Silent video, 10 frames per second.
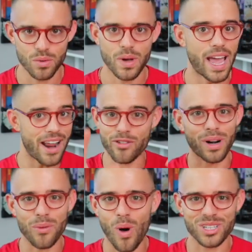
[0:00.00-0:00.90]
And everybody
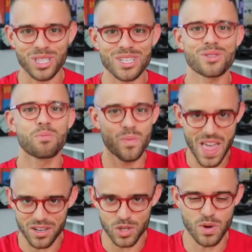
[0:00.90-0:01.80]
watching this,
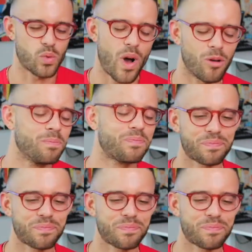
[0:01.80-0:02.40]
thanks you as well.